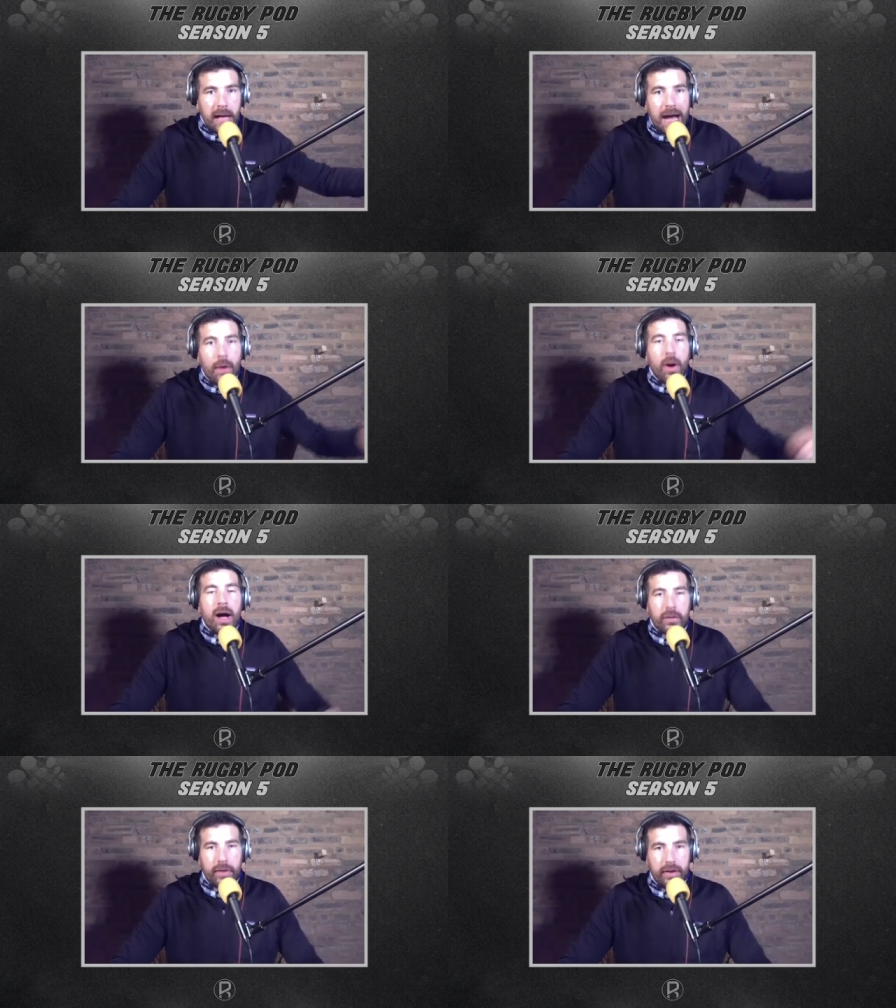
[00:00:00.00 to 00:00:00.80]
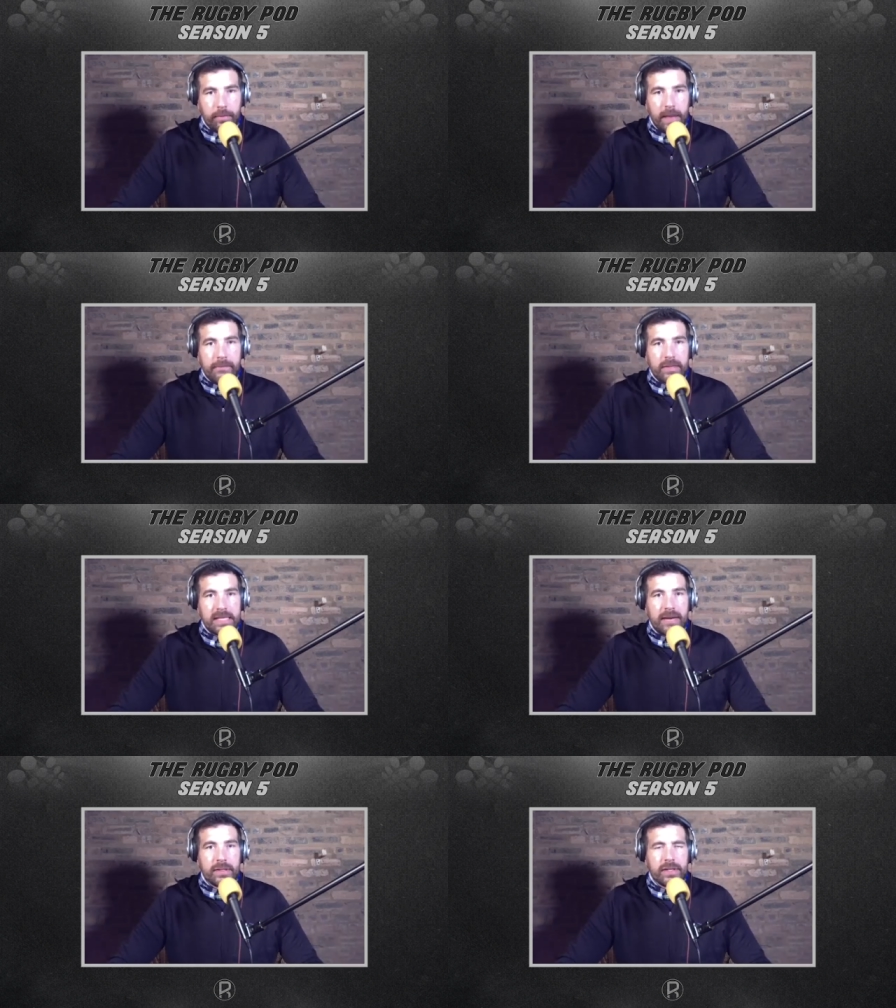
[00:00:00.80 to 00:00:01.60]
Al Hargreaves, from playing for
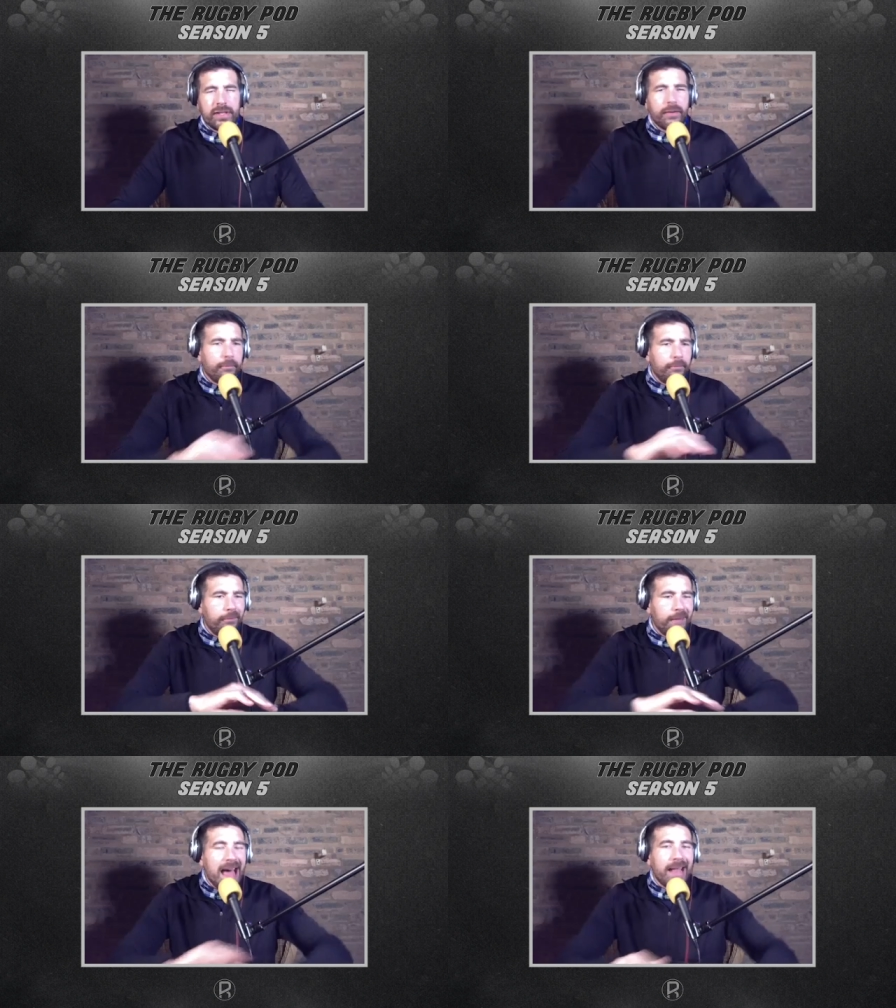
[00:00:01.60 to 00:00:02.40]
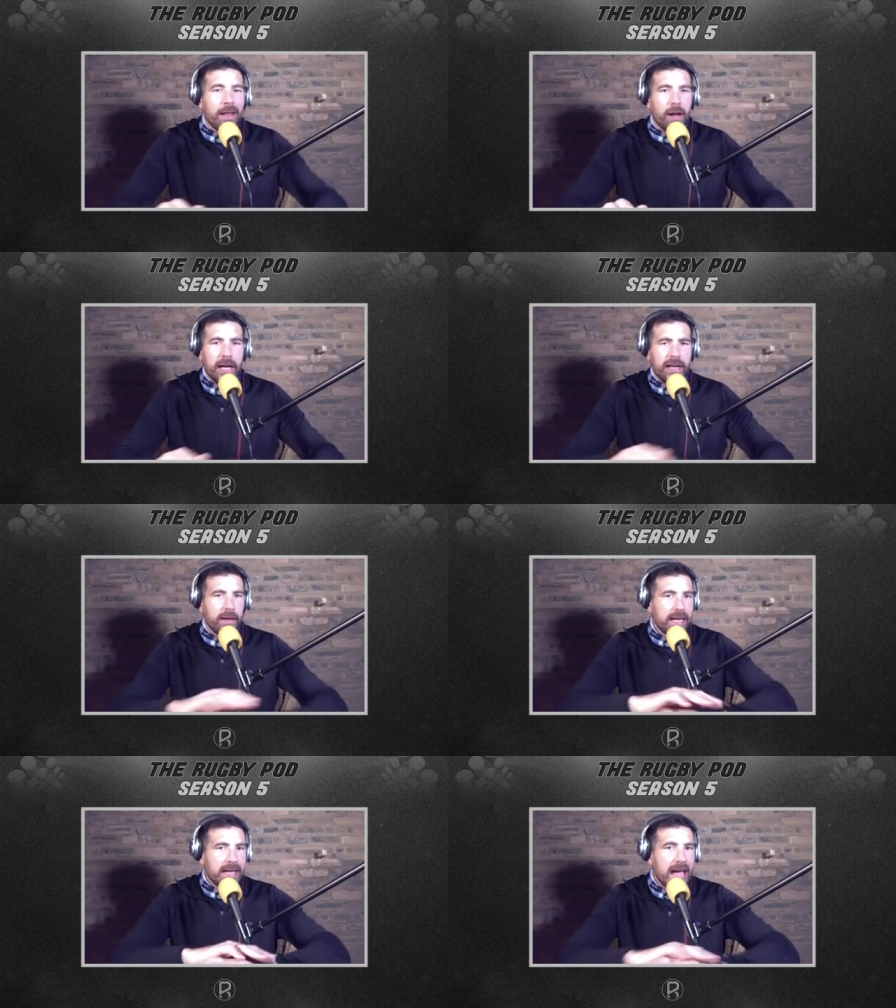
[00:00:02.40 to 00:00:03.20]
Saracens, flatlined,
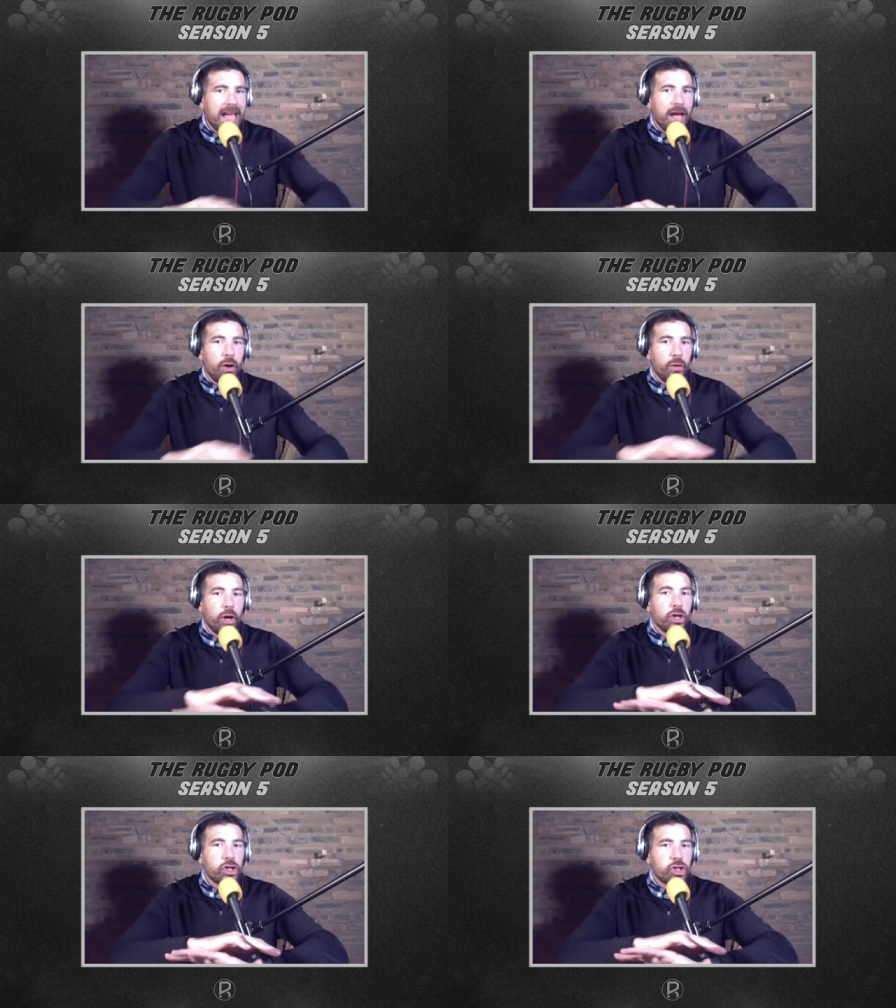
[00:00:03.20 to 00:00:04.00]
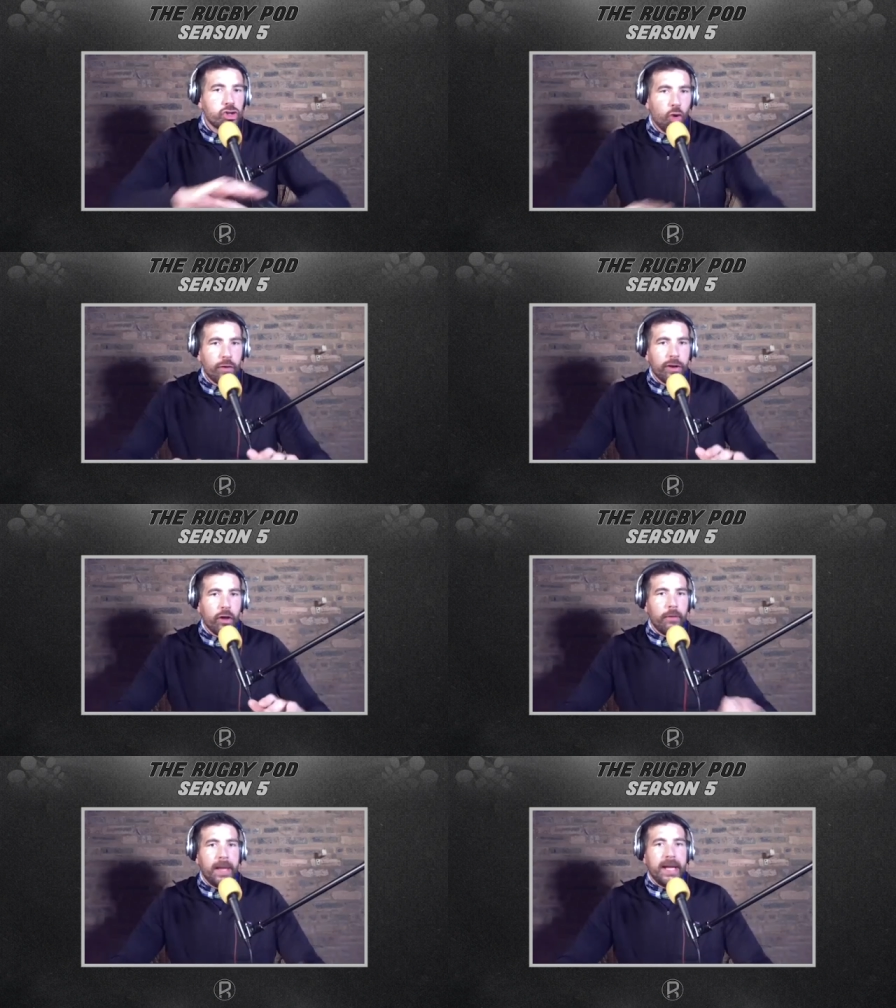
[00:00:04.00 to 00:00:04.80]
KO'd, snoring
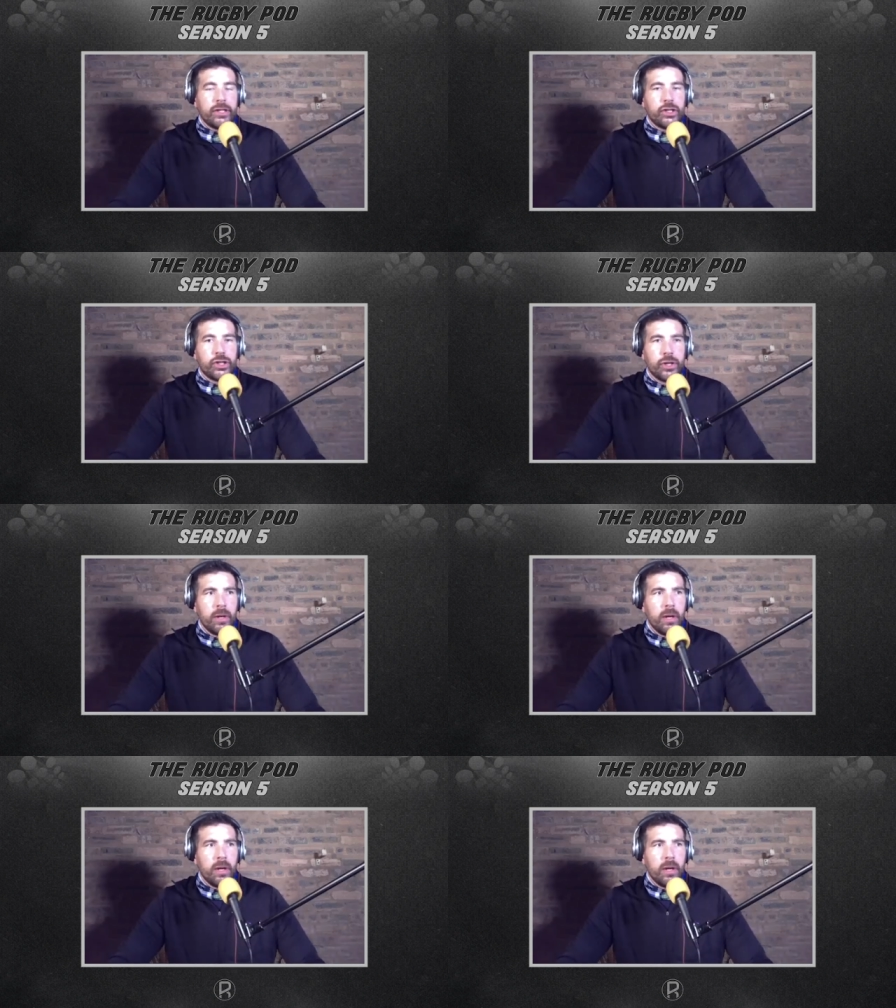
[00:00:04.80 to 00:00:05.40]
on the pitch.